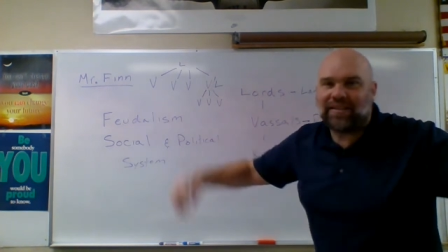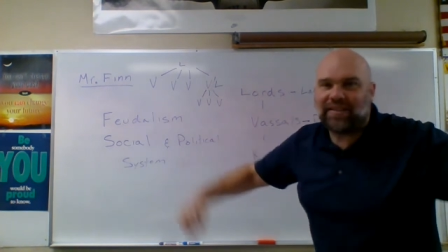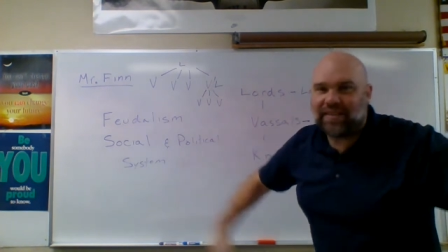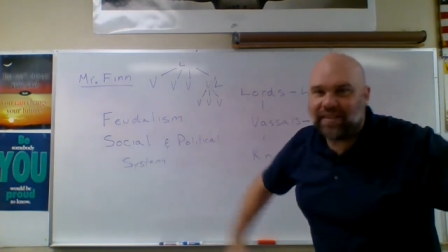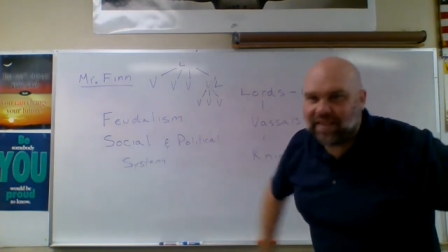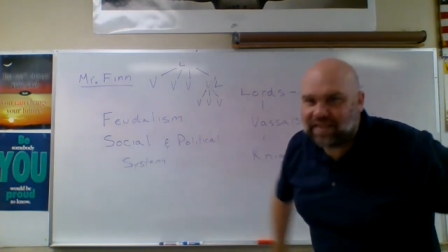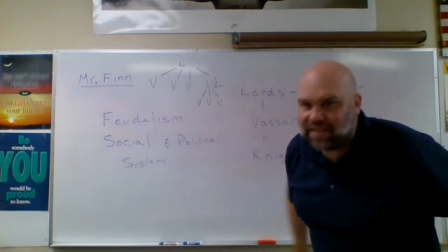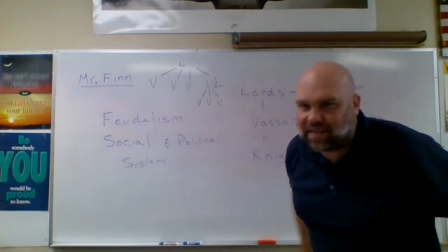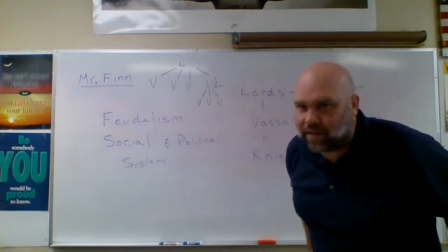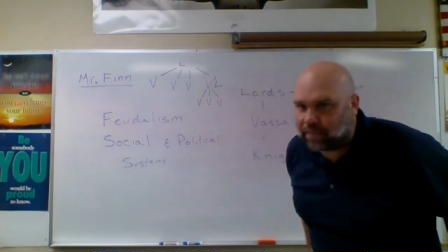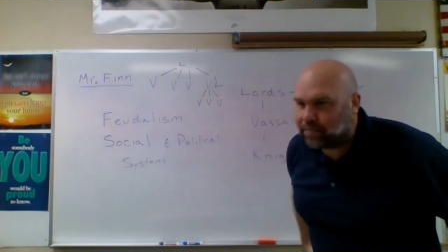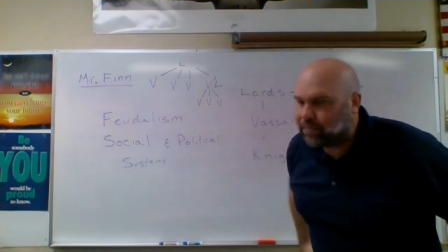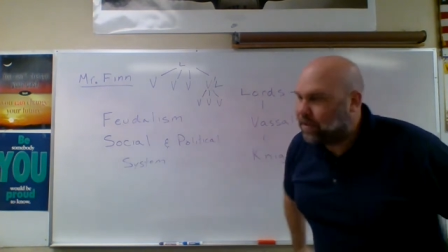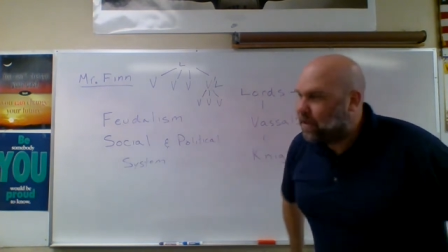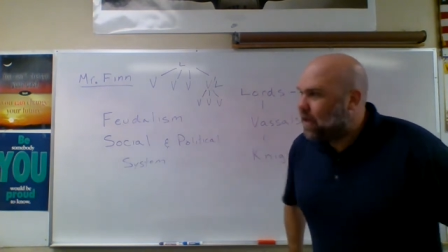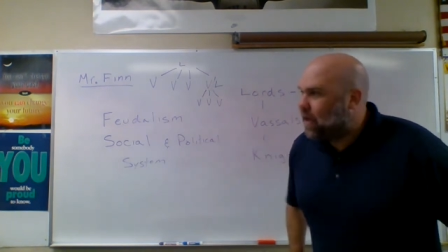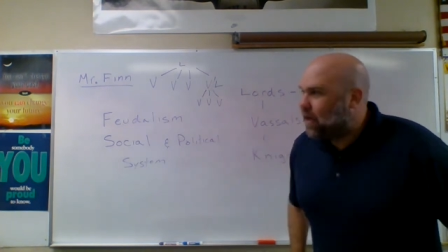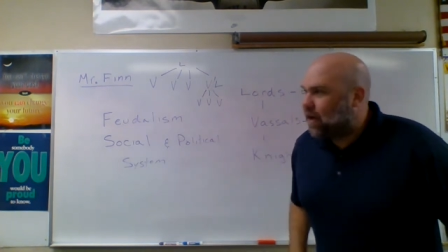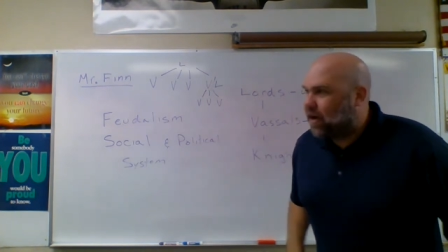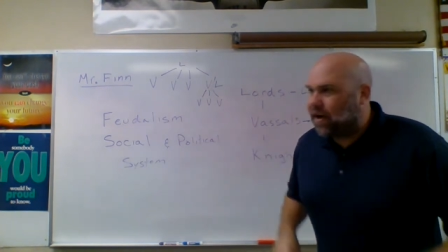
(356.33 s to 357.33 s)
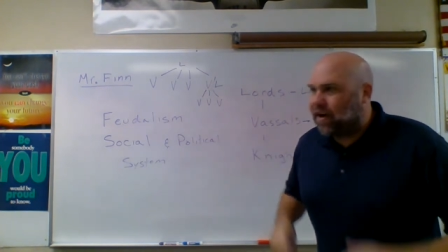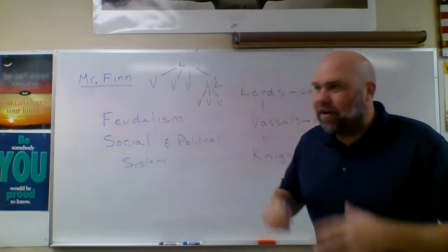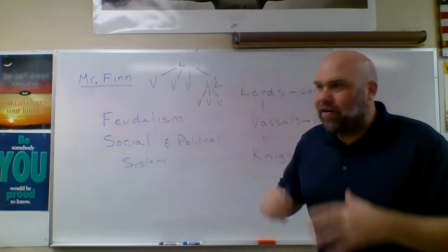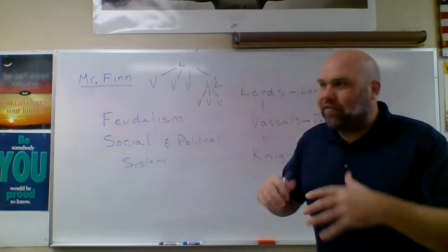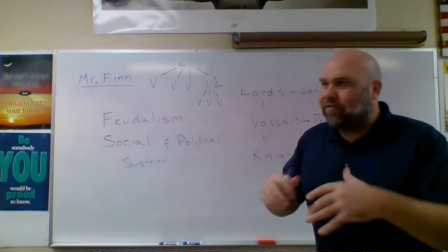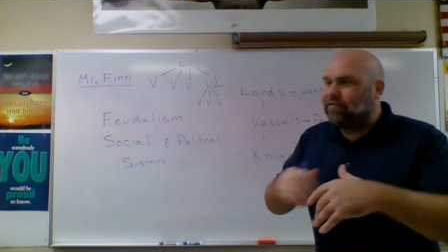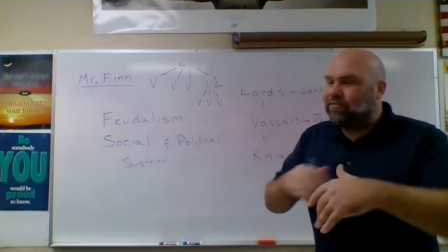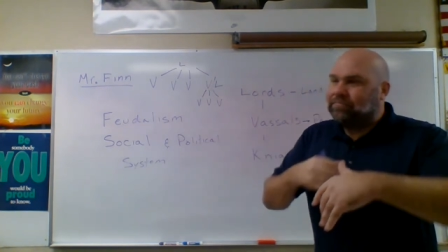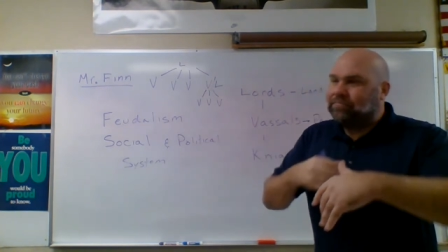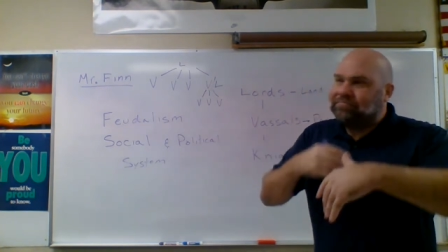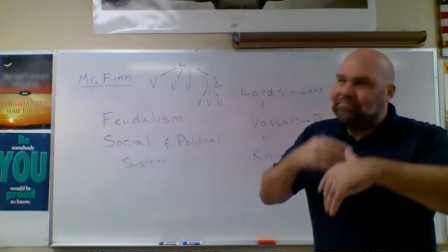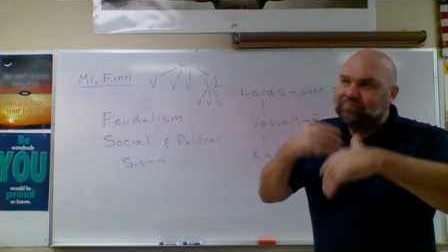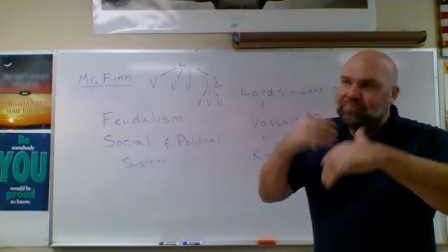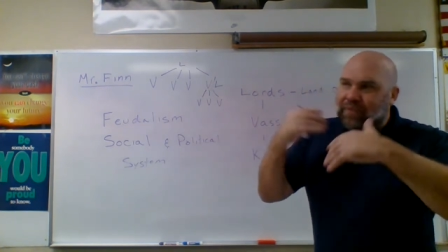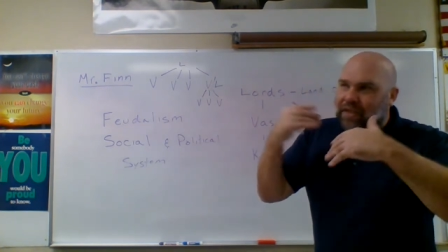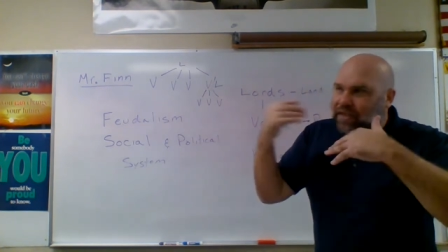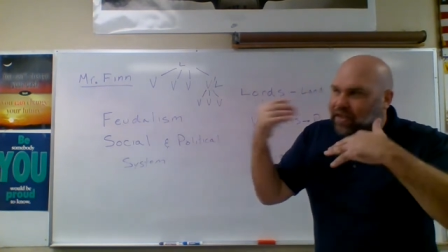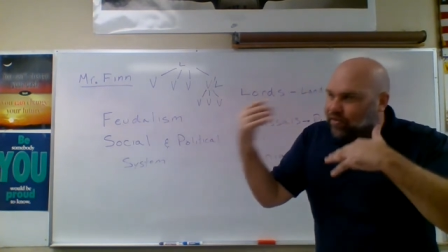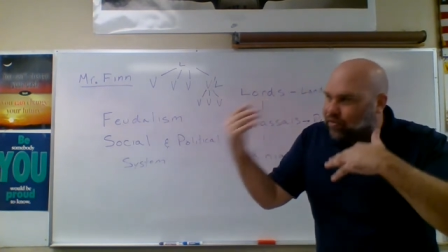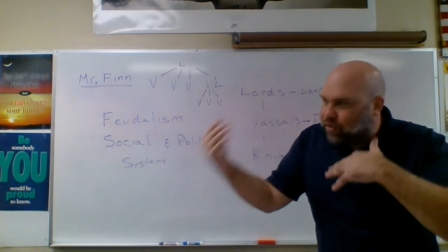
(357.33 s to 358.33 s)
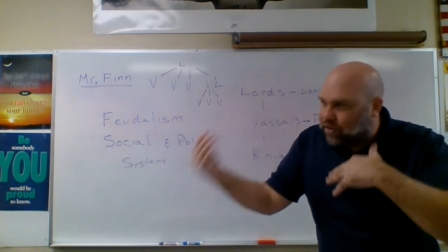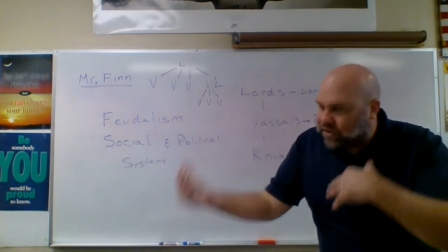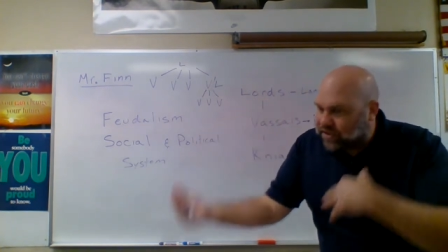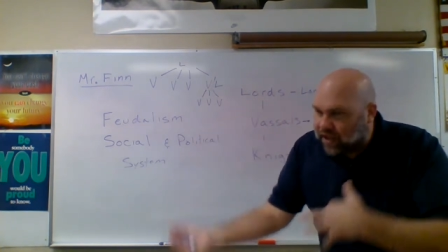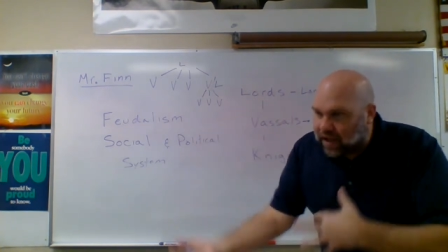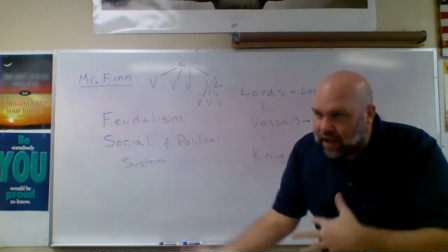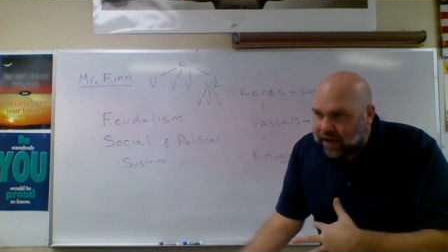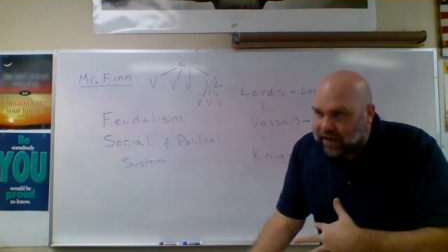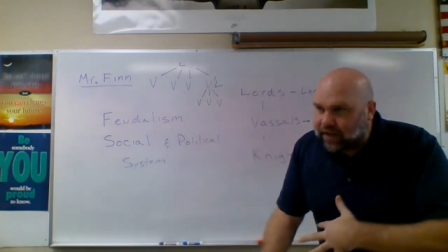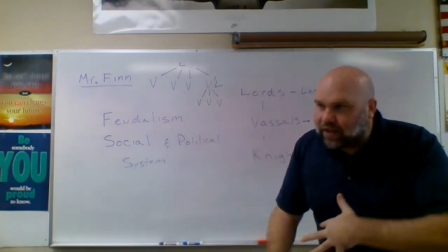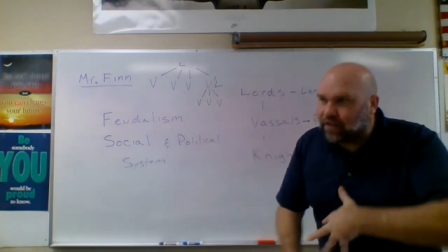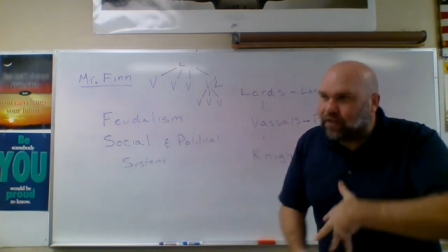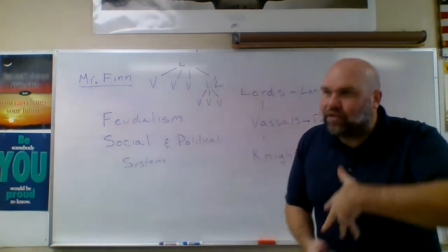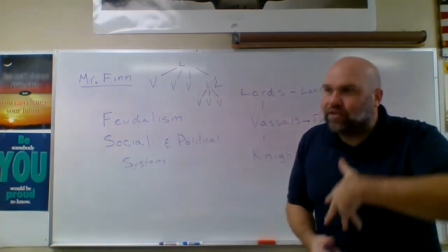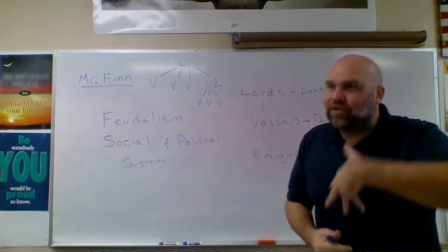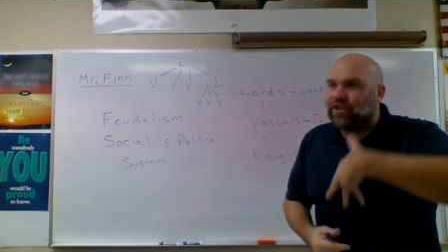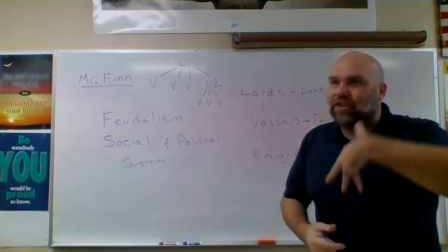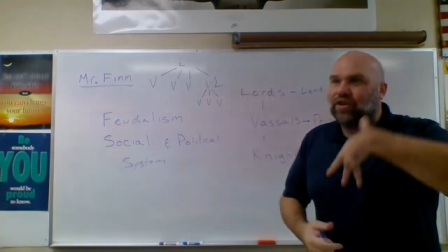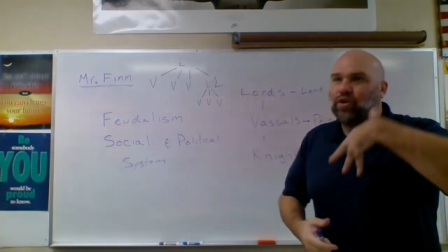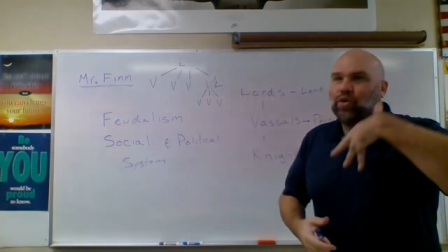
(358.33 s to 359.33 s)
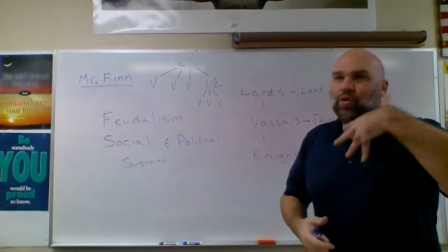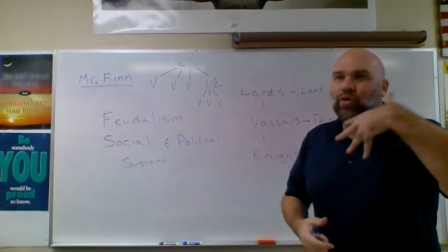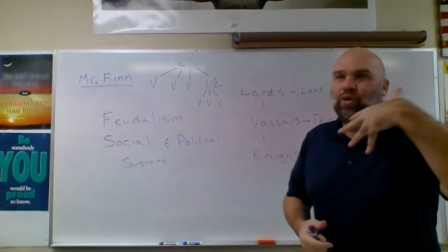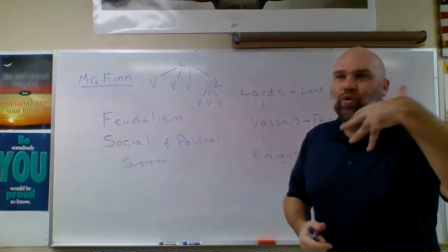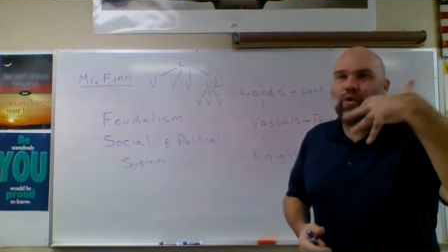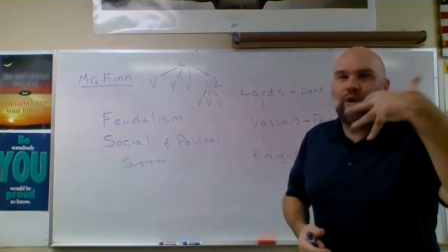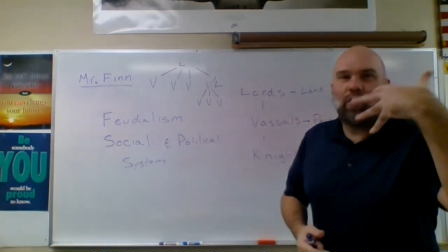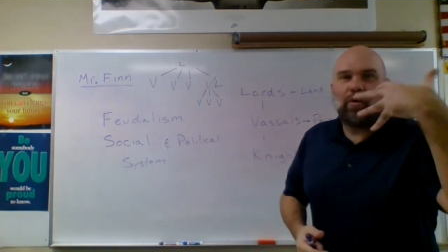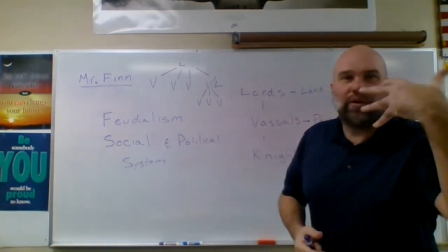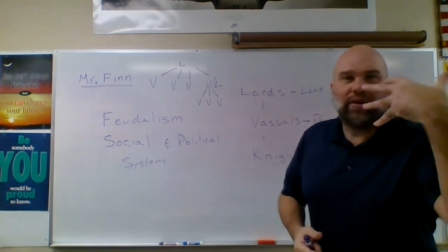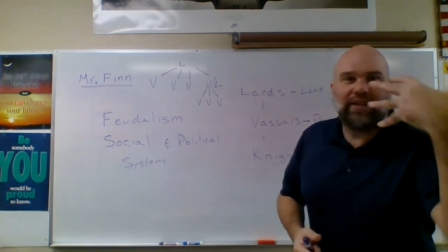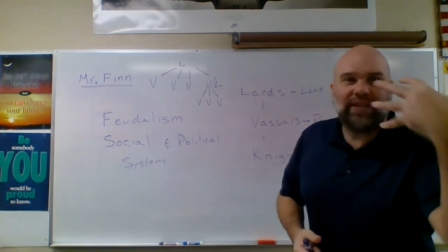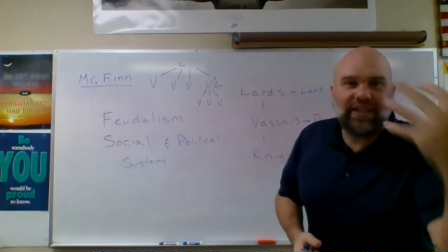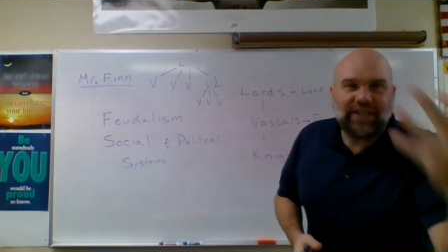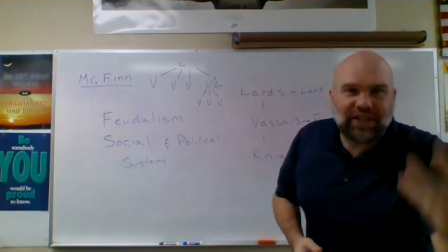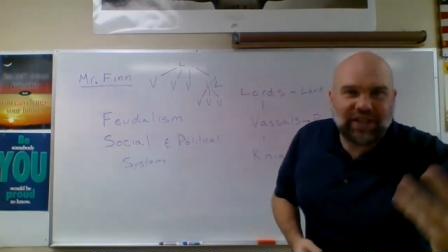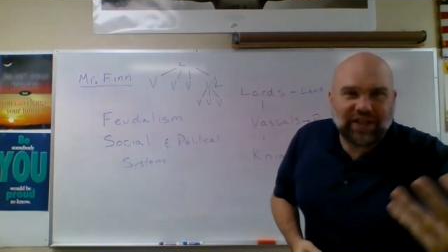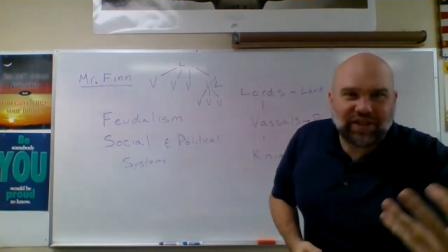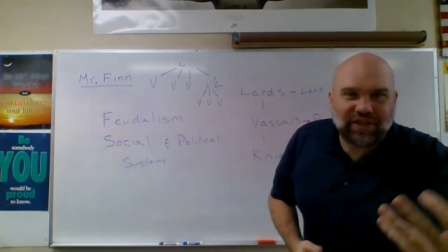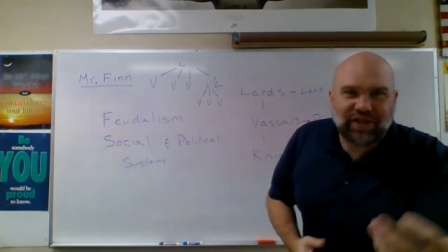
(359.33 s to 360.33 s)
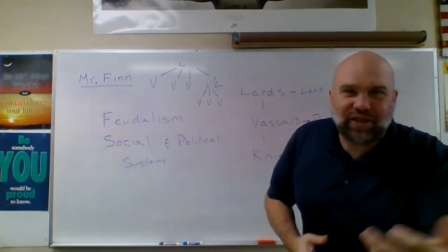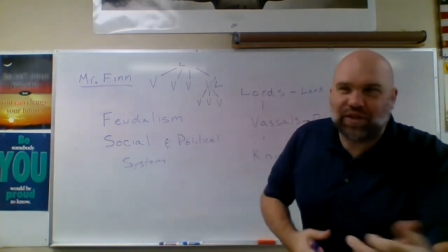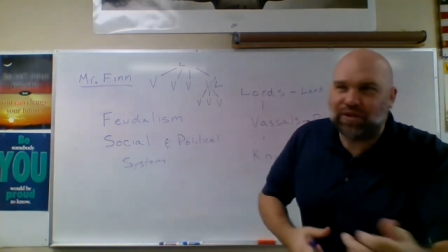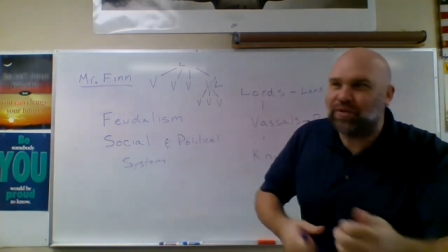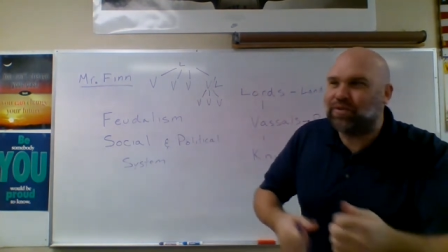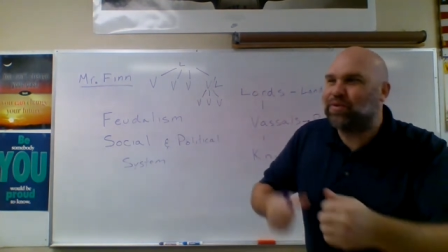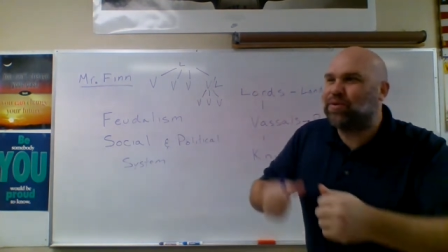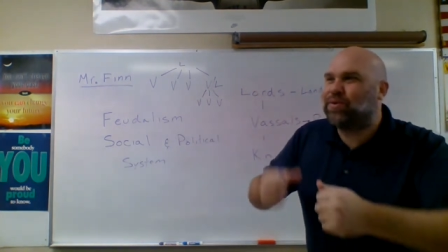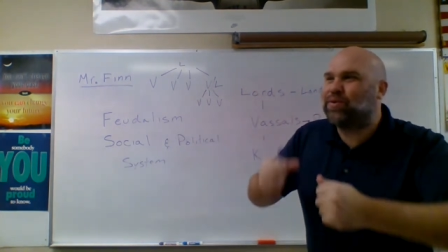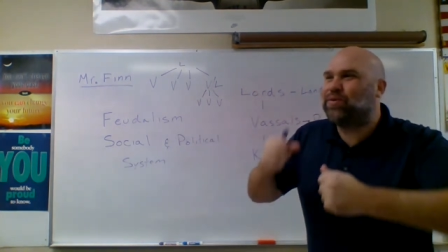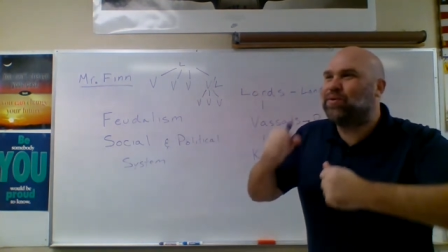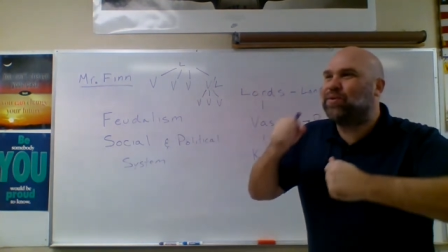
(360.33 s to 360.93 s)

system of different titles and who you owe allegiance to, who